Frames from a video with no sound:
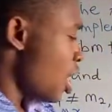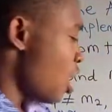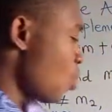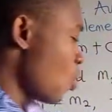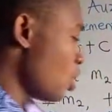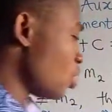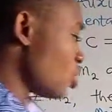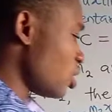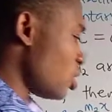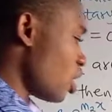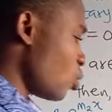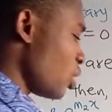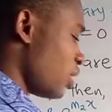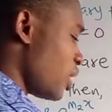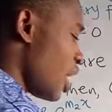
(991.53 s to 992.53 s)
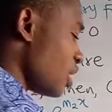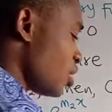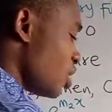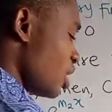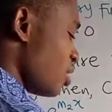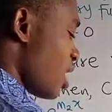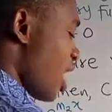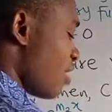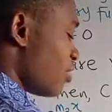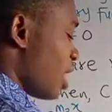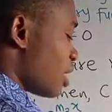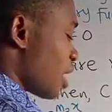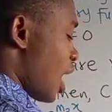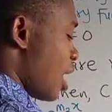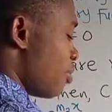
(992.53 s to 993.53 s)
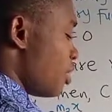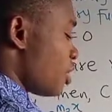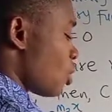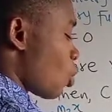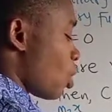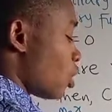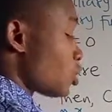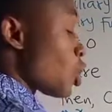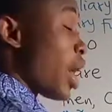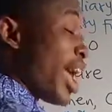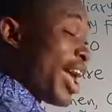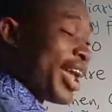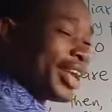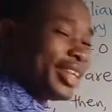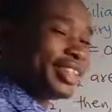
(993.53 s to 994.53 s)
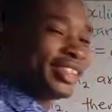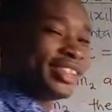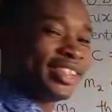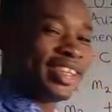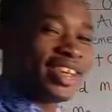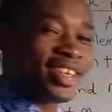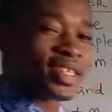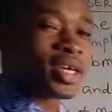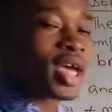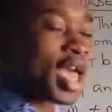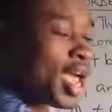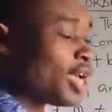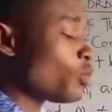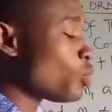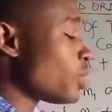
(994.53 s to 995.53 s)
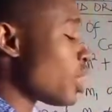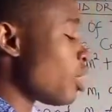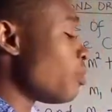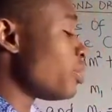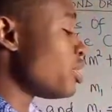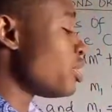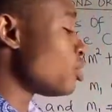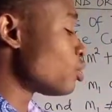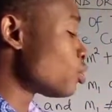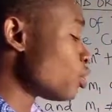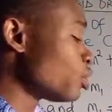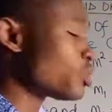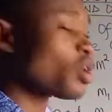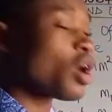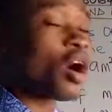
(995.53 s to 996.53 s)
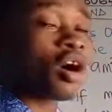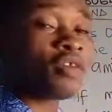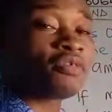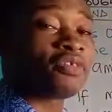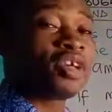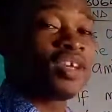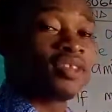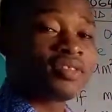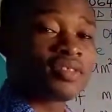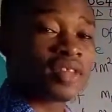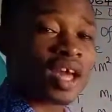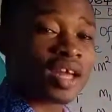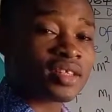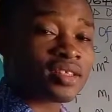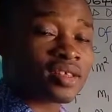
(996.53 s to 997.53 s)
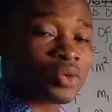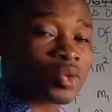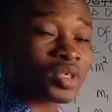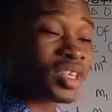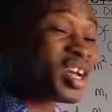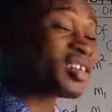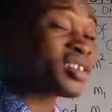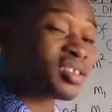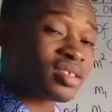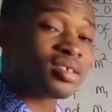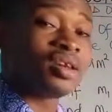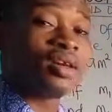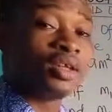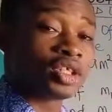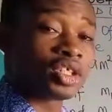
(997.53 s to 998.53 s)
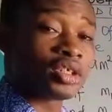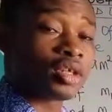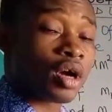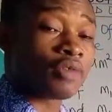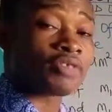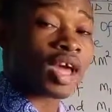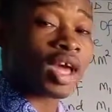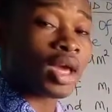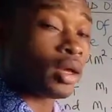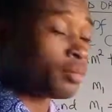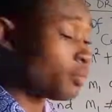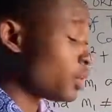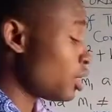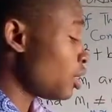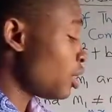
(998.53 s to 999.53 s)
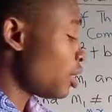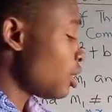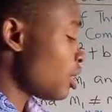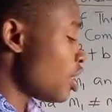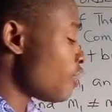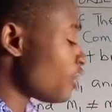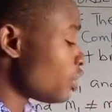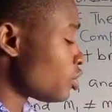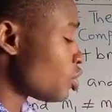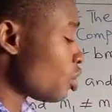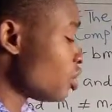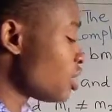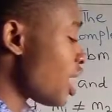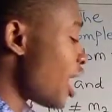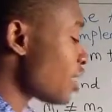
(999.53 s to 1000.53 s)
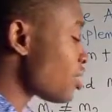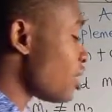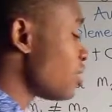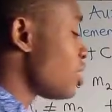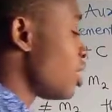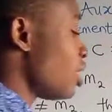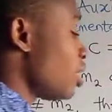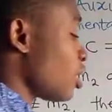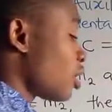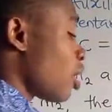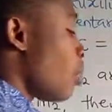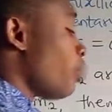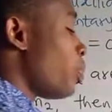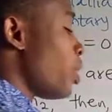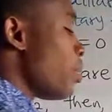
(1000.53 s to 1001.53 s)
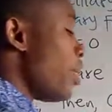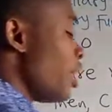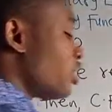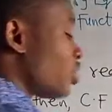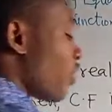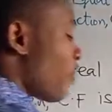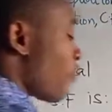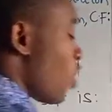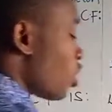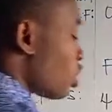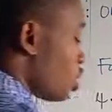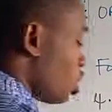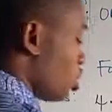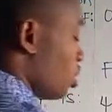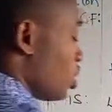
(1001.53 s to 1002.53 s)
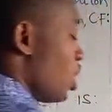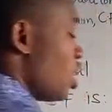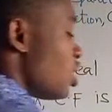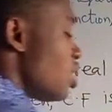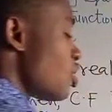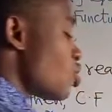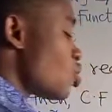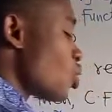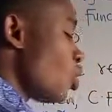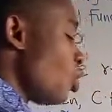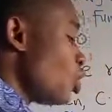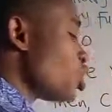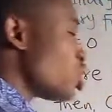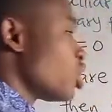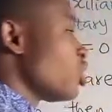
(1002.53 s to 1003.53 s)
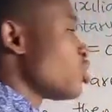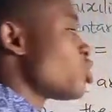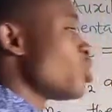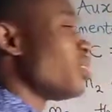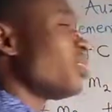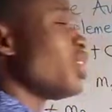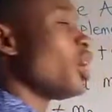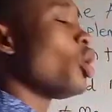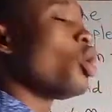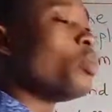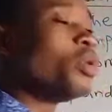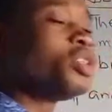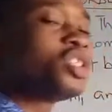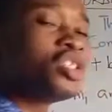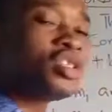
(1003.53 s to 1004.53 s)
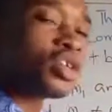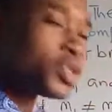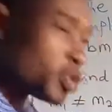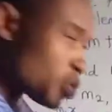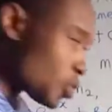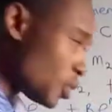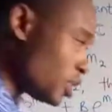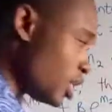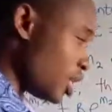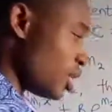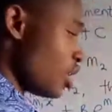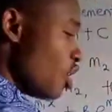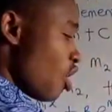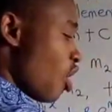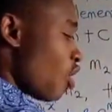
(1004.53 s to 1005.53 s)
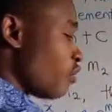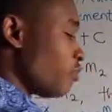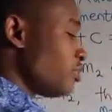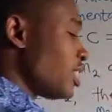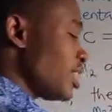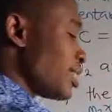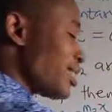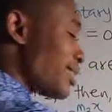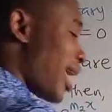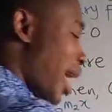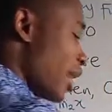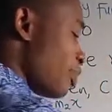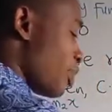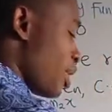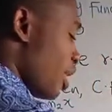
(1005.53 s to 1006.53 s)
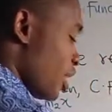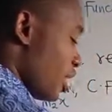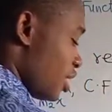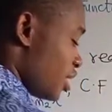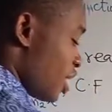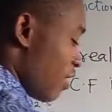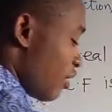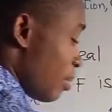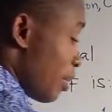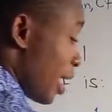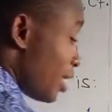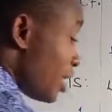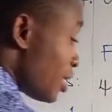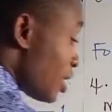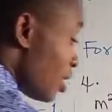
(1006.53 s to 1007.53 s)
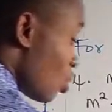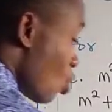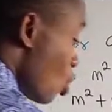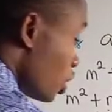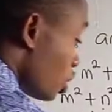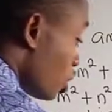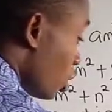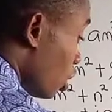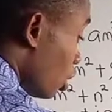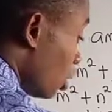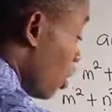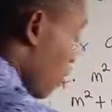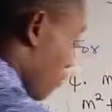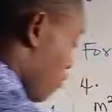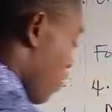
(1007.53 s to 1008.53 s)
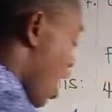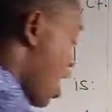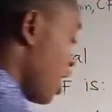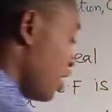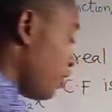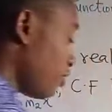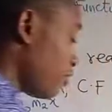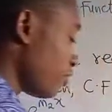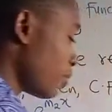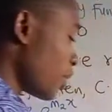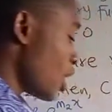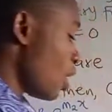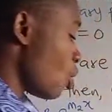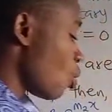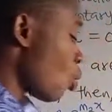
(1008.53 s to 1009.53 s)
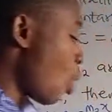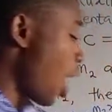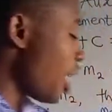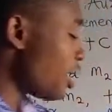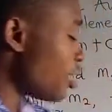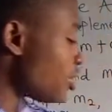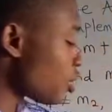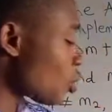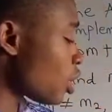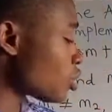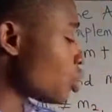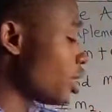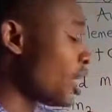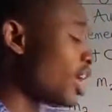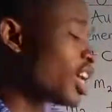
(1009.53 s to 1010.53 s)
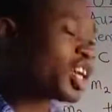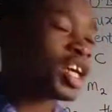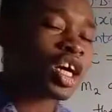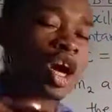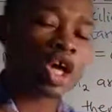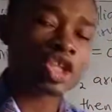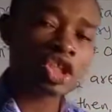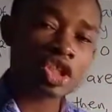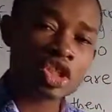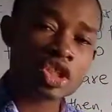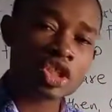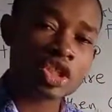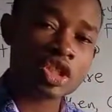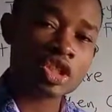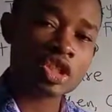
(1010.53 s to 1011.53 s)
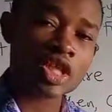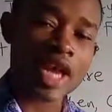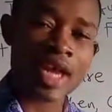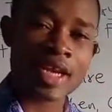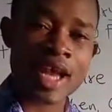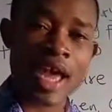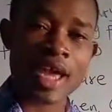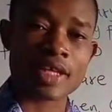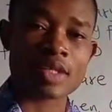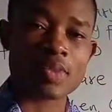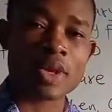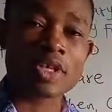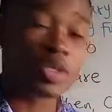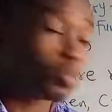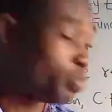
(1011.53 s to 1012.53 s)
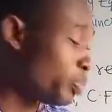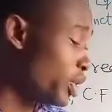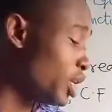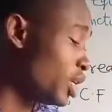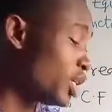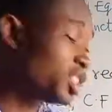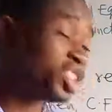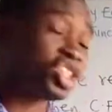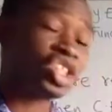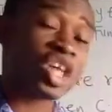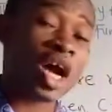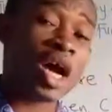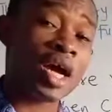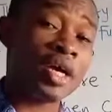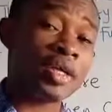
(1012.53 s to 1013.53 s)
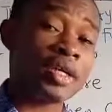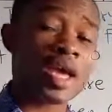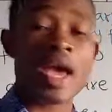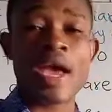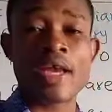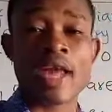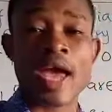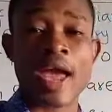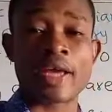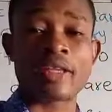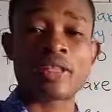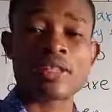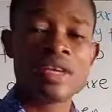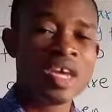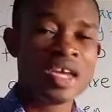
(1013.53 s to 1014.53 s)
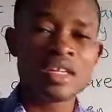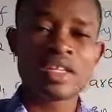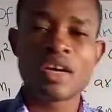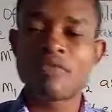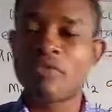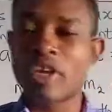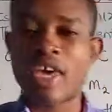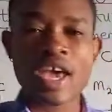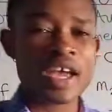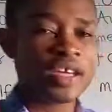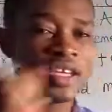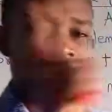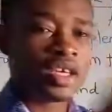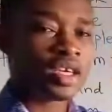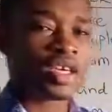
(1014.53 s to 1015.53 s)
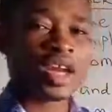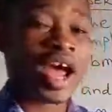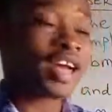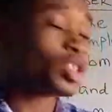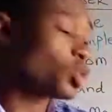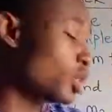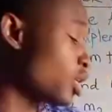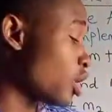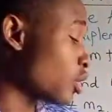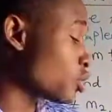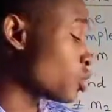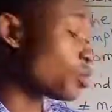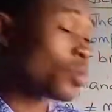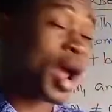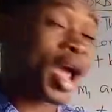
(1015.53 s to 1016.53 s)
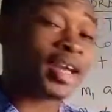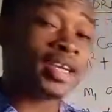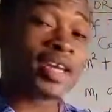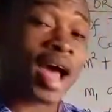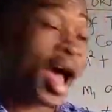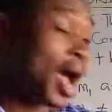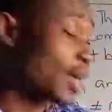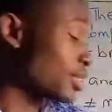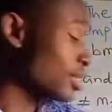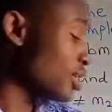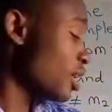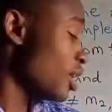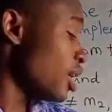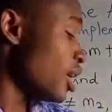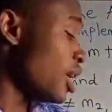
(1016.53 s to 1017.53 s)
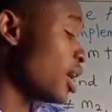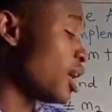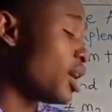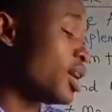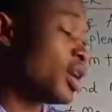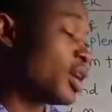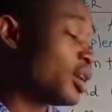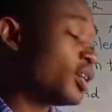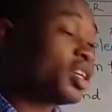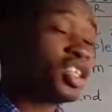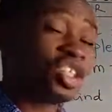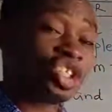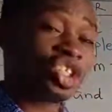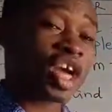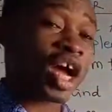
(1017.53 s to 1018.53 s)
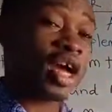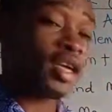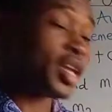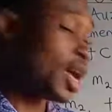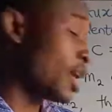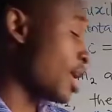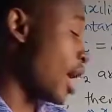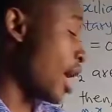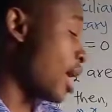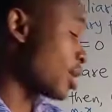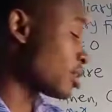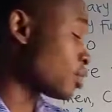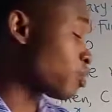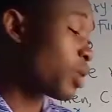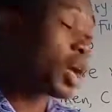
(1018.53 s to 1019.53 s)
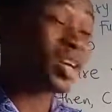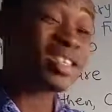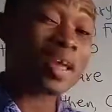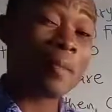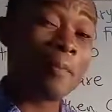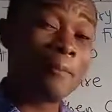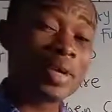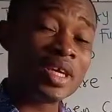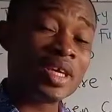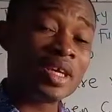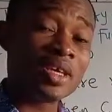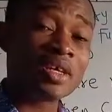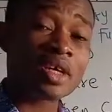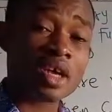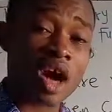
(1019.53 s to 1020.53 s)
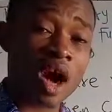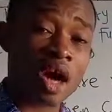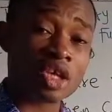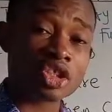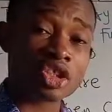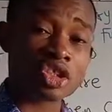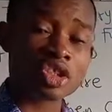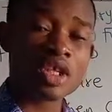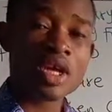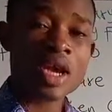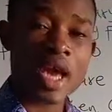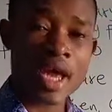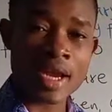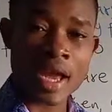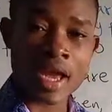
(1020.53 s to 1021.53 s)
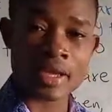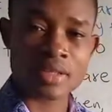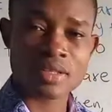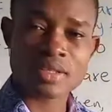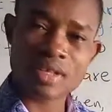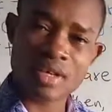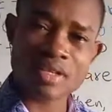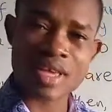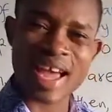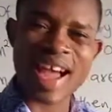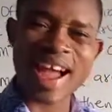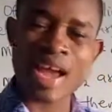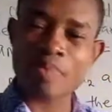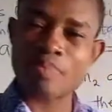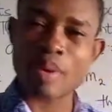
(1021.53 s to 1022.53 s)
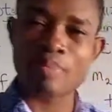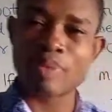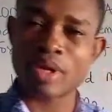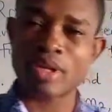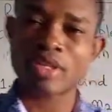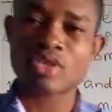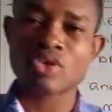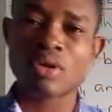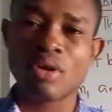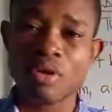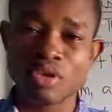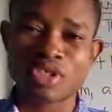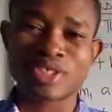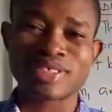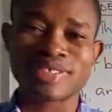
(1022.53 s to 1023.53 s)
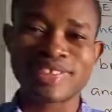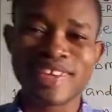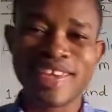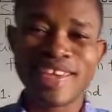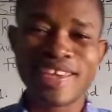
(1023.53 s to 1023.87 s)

And once you're done with that, you now have that m is equal to n. So n will now be the root of that equation as a solution of n. If you do that, the complementary function, the solution to the homogeneous SOODE of this type is given by this equation 5. Y is equal to A cos nx plus B sin nx. Don't forget, you can actually also write it as A sin nx plus B cos nx. This is a hyperbolic solution.